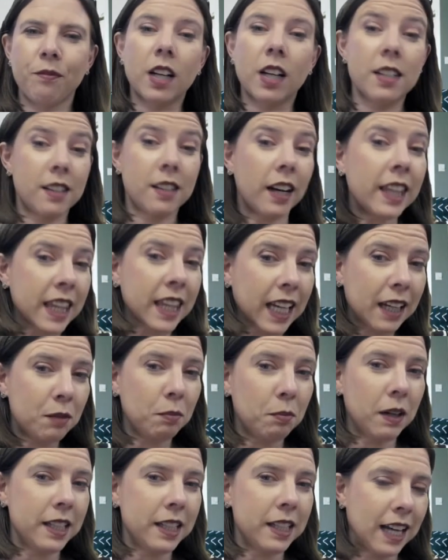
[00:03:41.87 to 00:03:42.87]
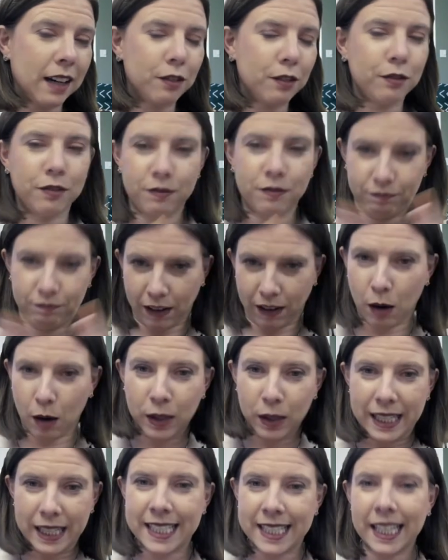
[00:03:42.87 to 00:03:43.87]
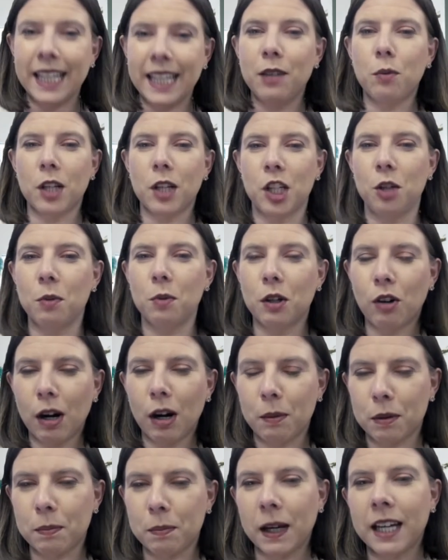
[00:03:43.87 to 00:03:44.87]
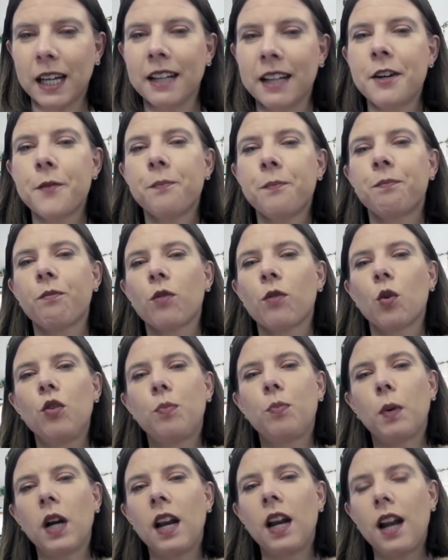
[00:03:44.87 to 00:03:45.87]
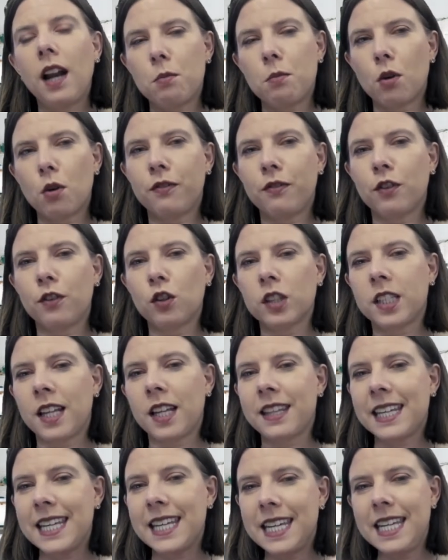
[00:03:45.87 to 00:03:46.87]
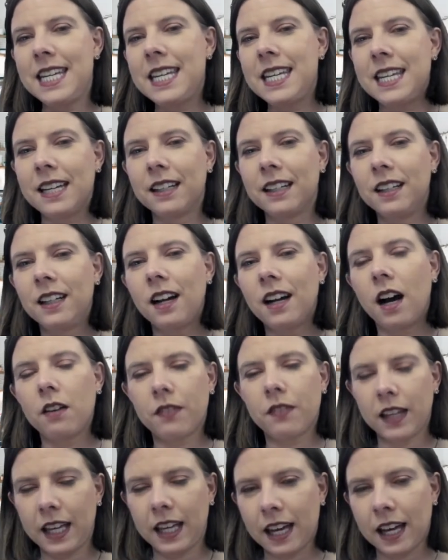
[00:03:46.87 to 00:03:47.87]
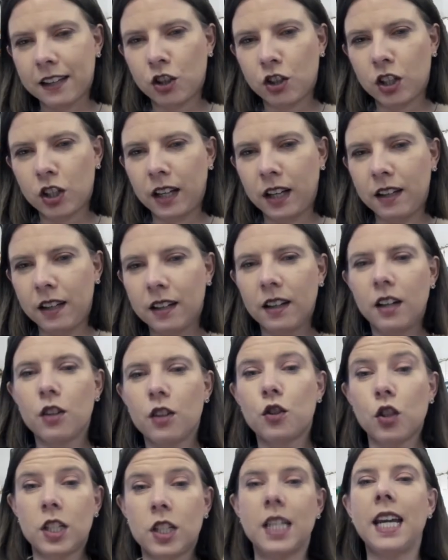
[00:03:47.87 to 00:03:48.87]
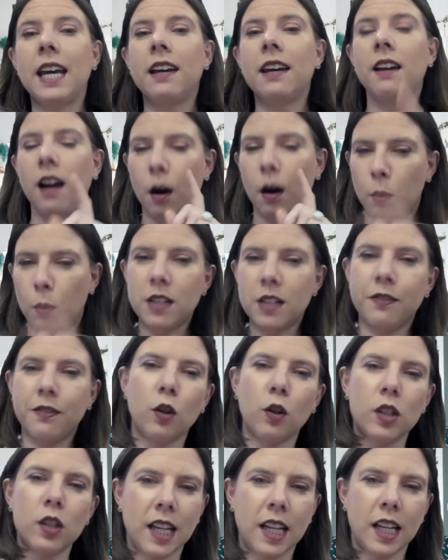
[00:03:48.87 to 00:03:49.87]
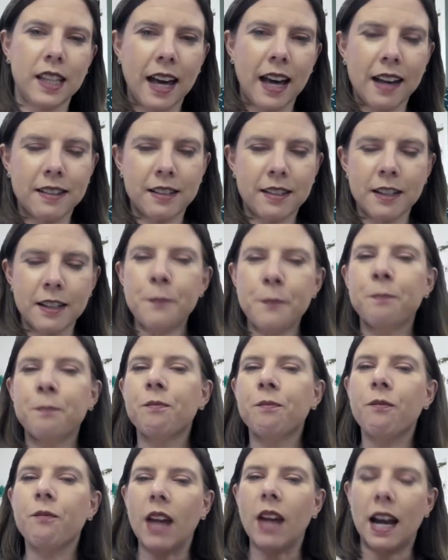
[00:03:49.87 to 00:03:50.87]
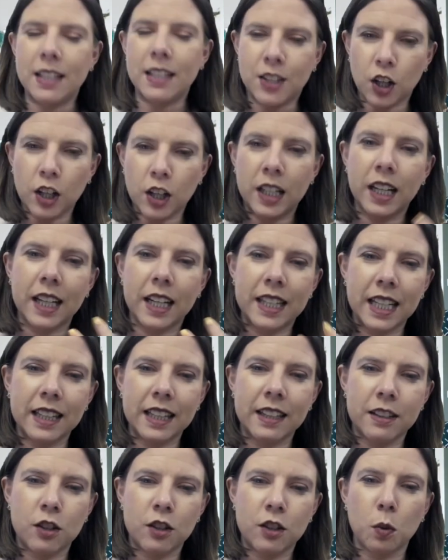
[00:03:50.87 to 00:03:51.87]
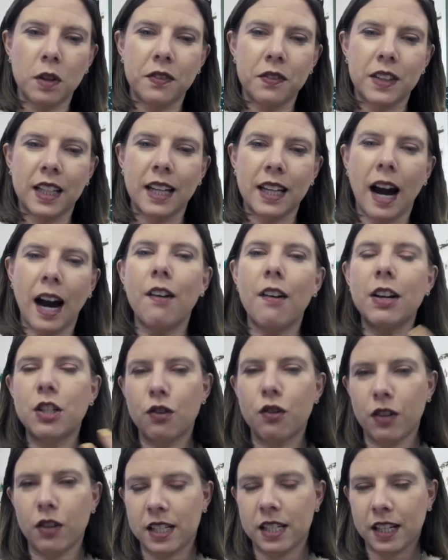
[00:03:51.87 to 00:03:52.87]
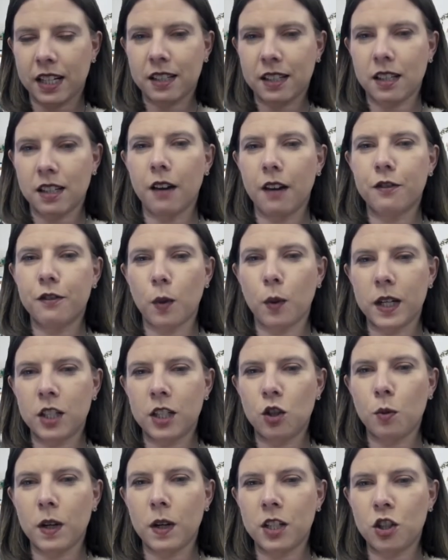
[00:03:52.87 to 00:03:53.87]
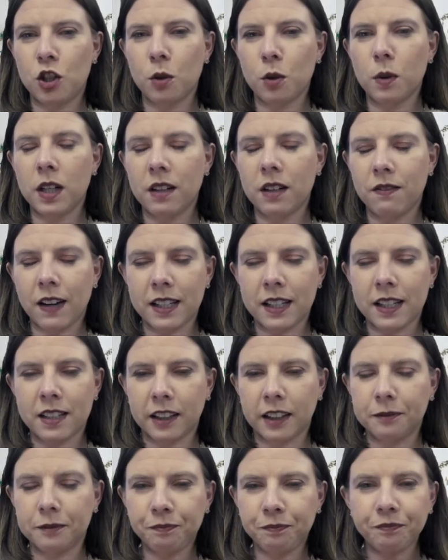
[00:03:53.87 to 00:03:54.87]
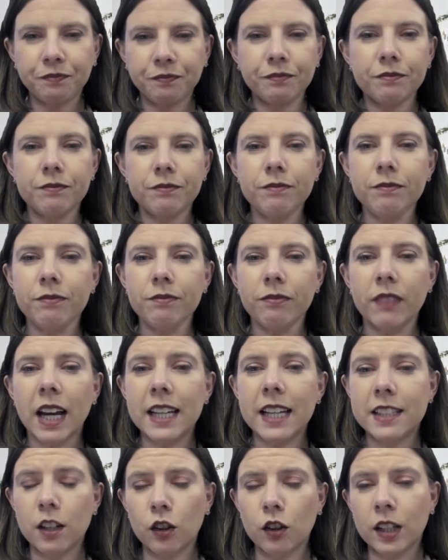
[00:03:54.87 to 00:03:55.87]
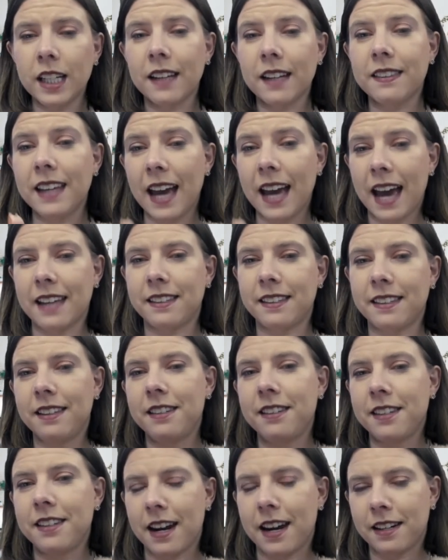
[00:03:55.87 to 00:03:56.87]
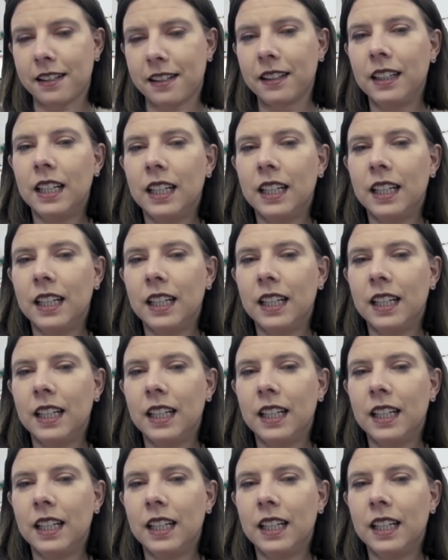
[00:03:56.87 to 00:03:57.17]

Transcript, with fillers: Because I think myself, and we'll see whether you agree with me, we've put a lot more focus on the E of E S G. So today, I want to focus on the S, and certainly I think this is one of the characteristics of twenty twenty-two in investing, is looking at the S instead.